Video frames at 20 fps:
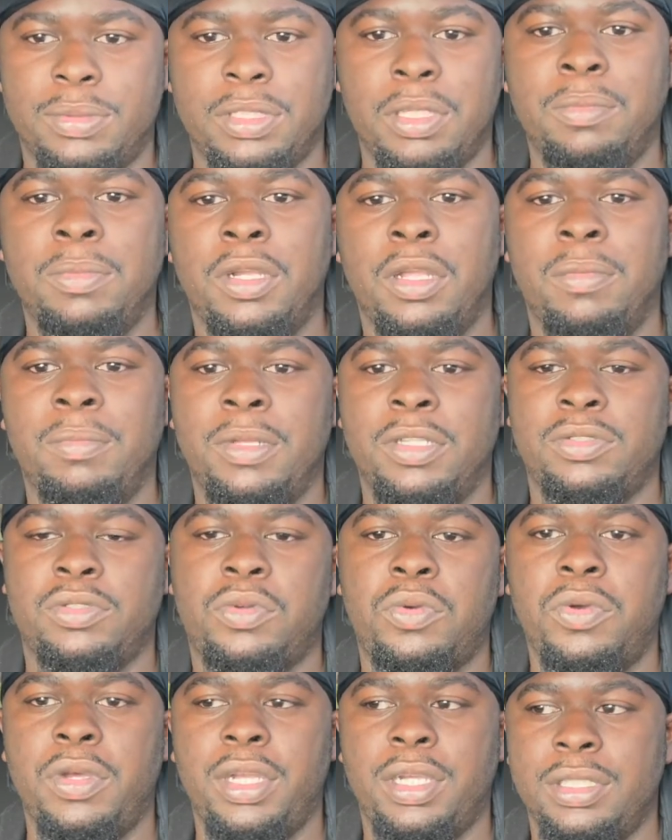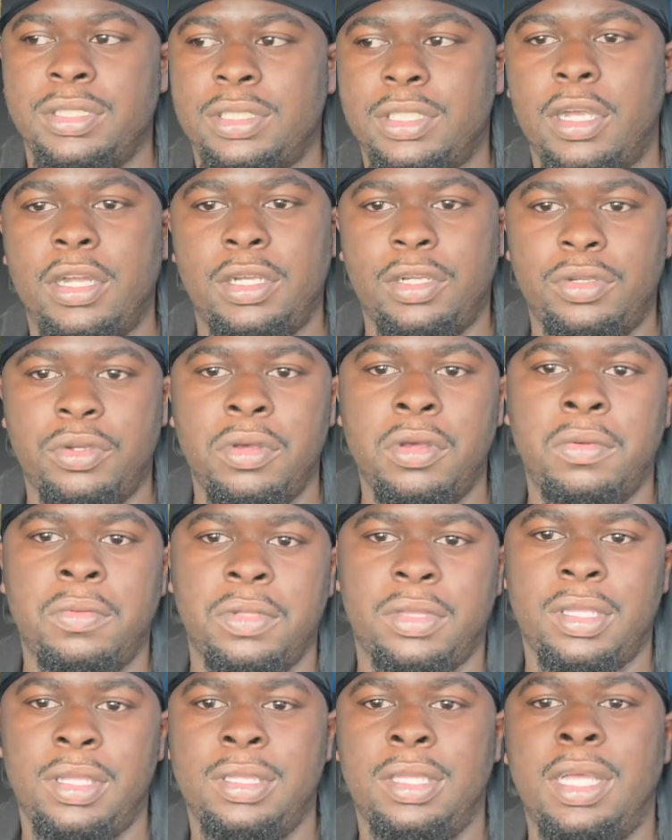Some of them have quit and started doing
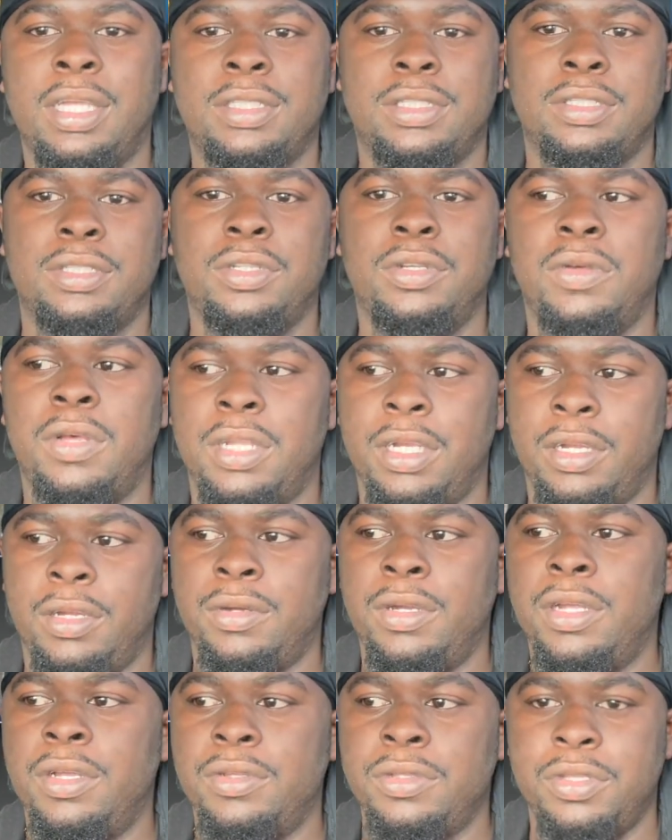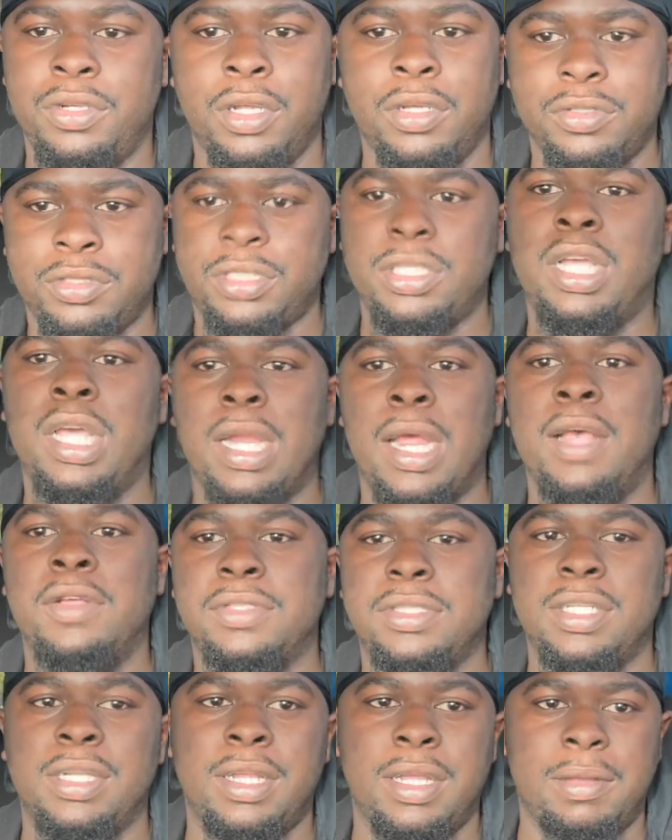what they like to do on their own. You know, shout
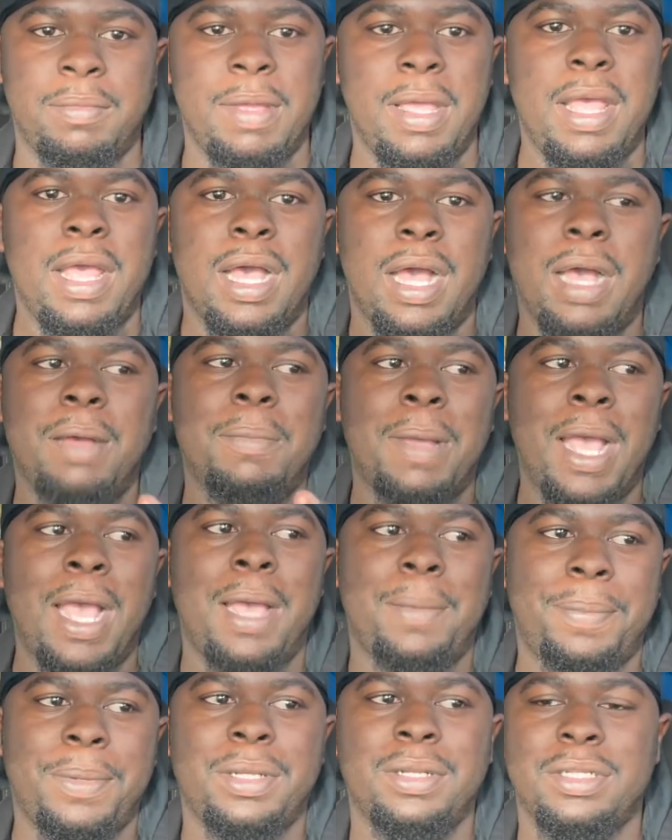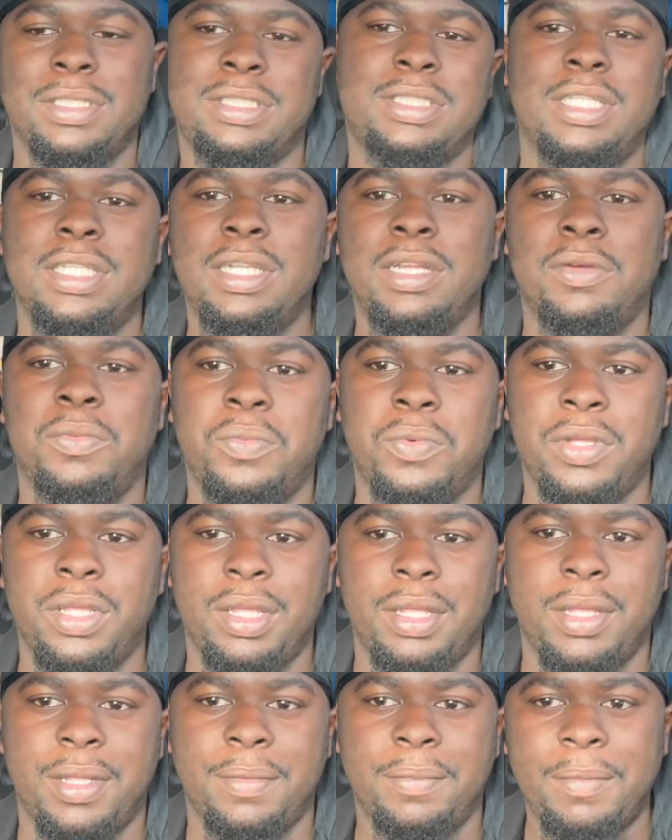out to them. I'm happy to see them win.